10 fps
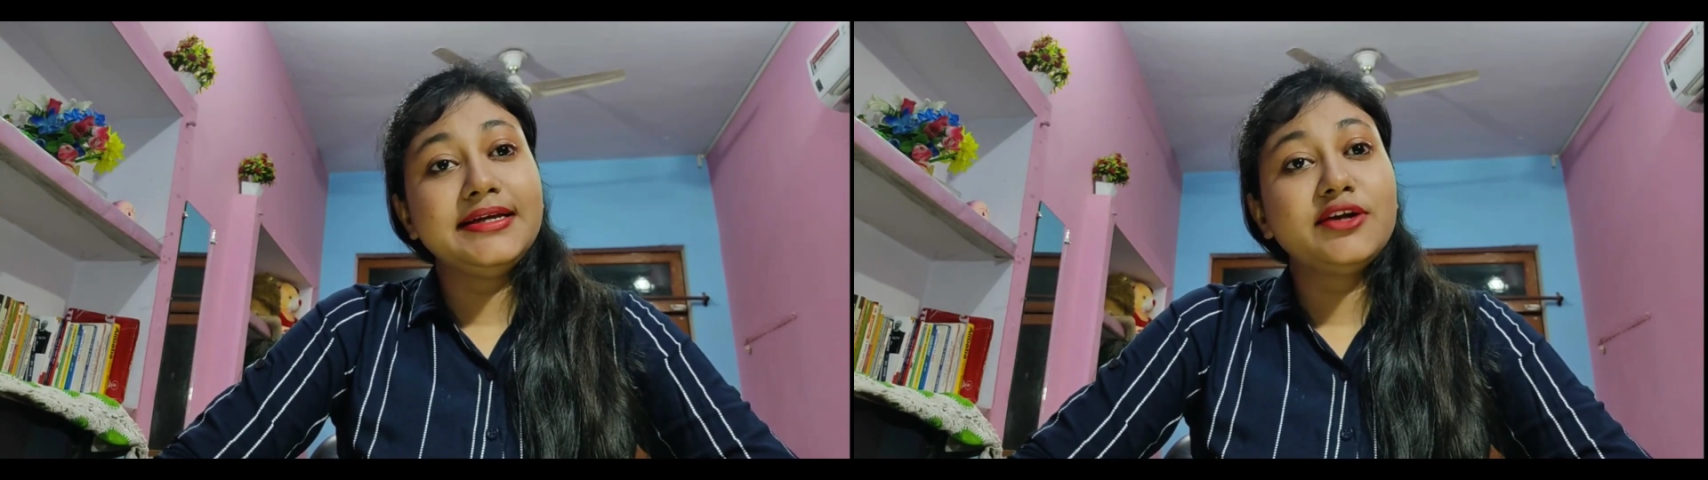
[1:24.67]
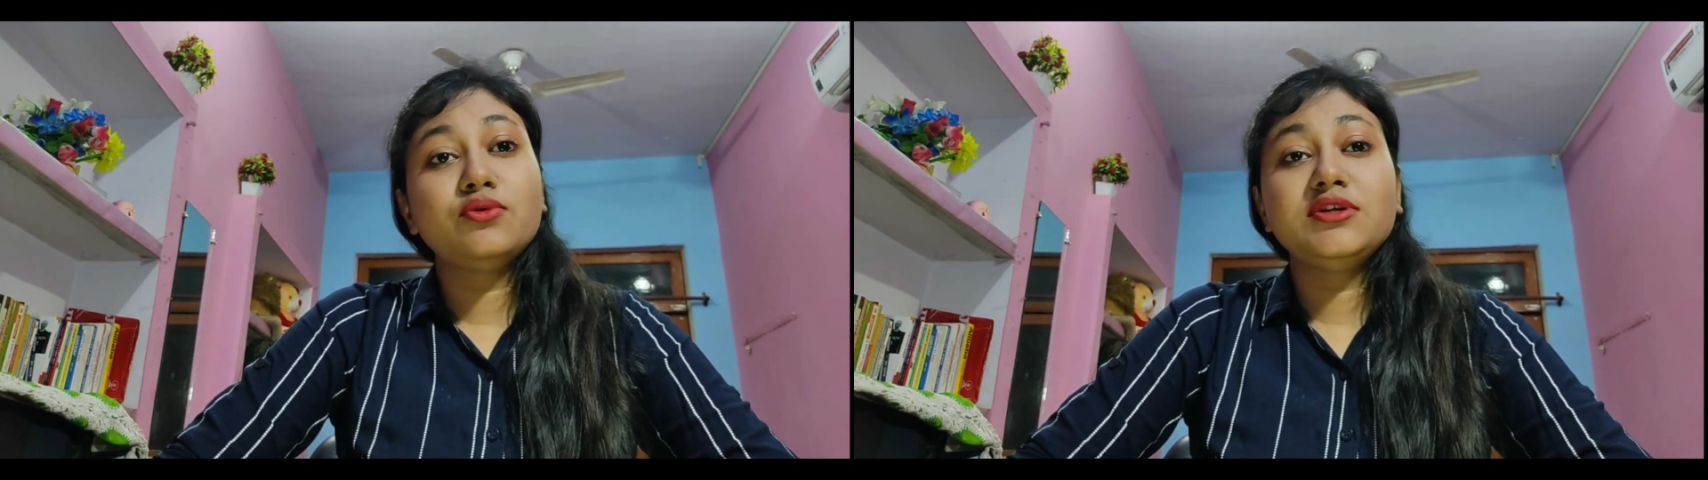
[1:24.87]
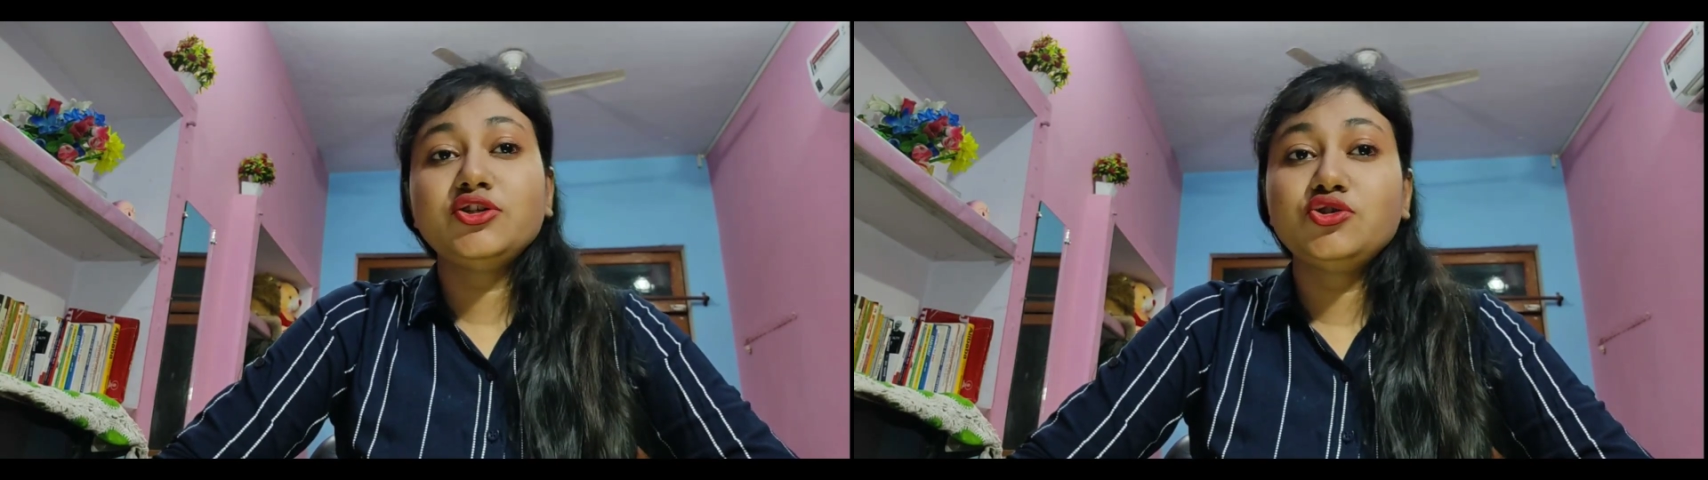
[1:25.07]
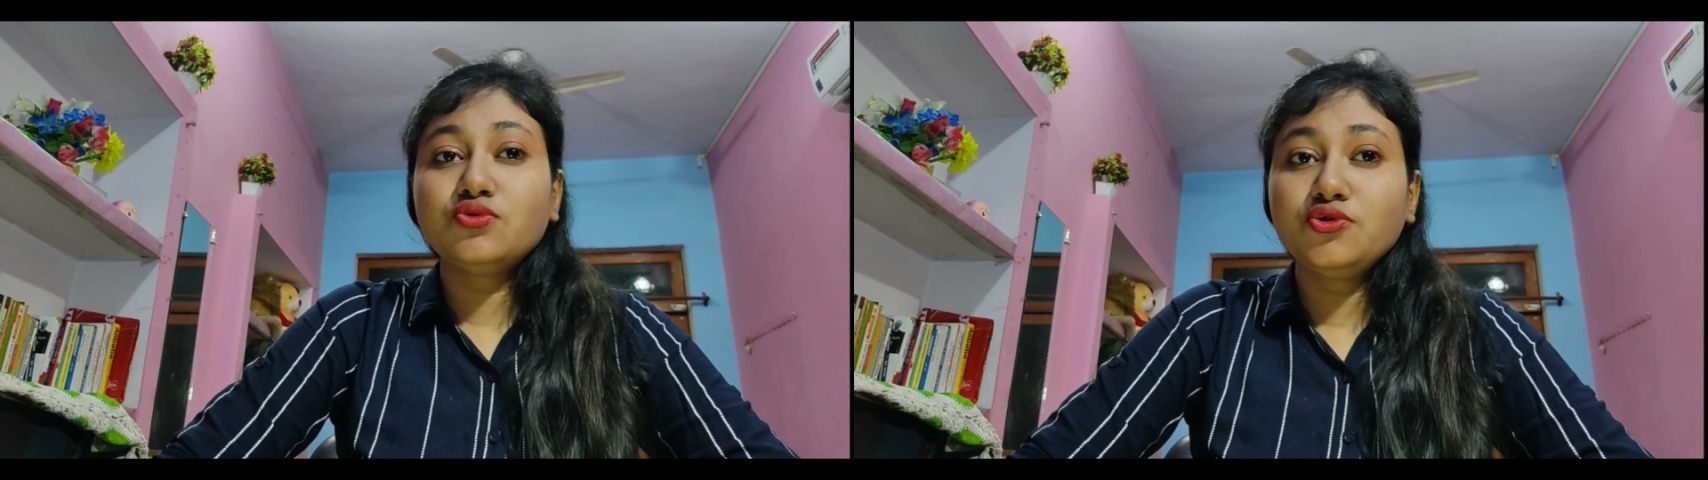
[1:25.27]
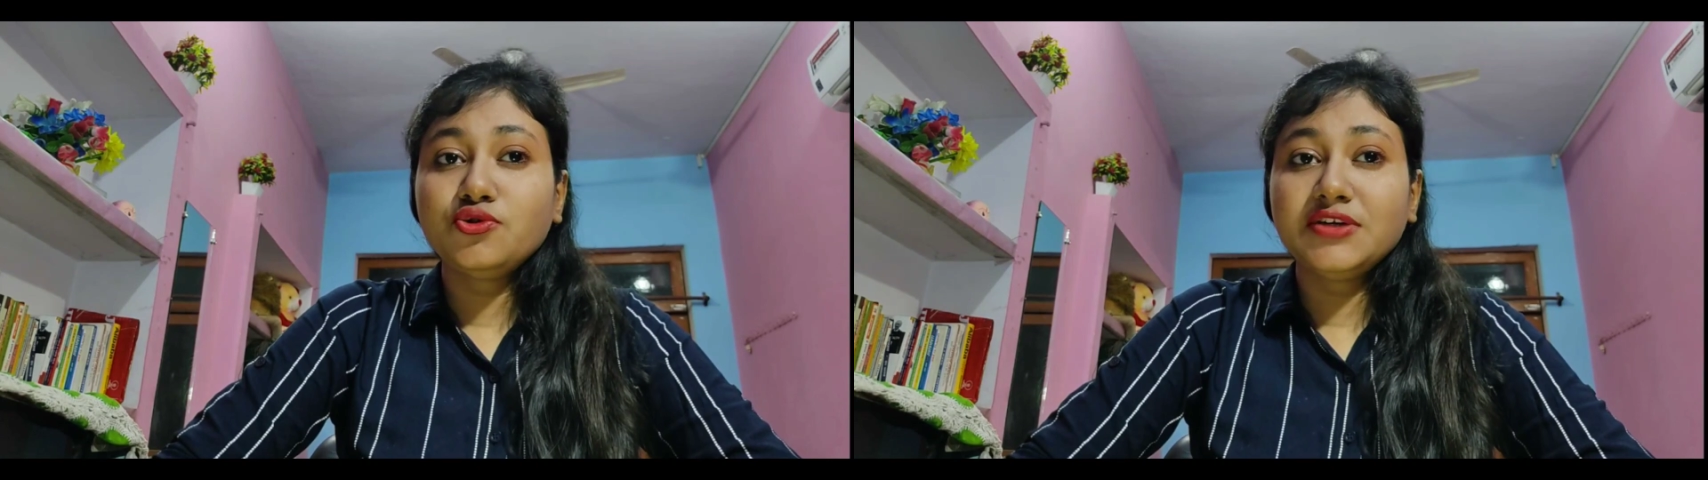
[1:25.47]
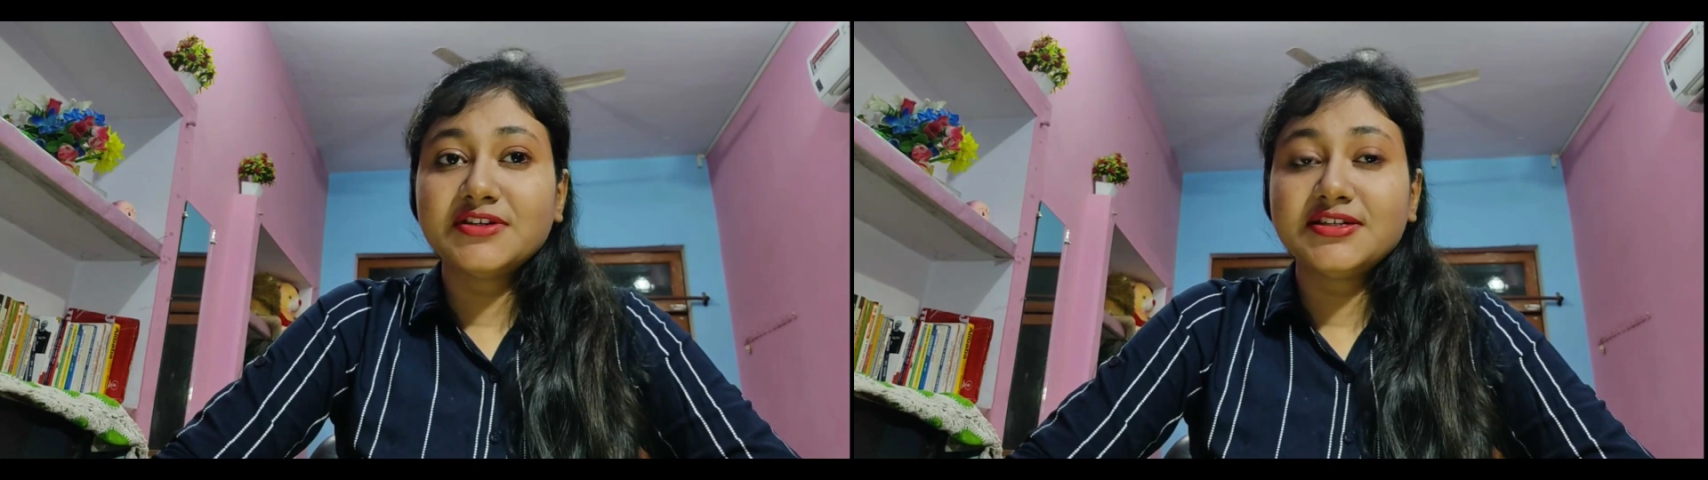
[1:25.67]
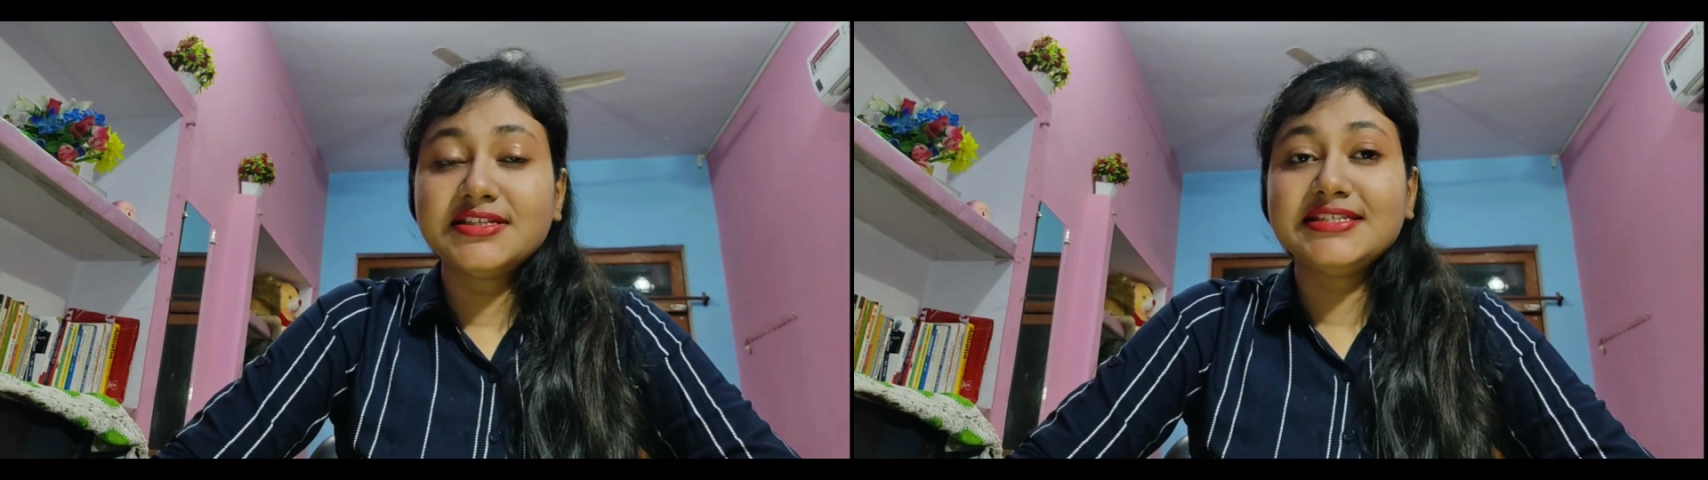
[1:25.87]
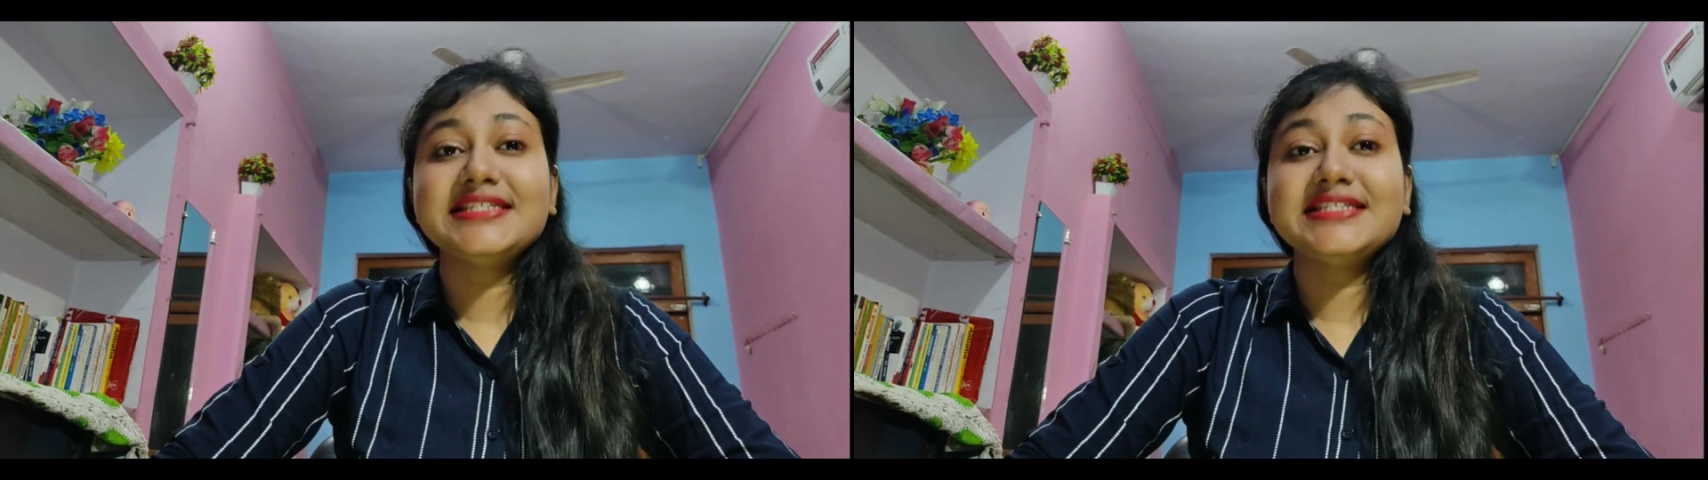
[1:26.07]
only two universities,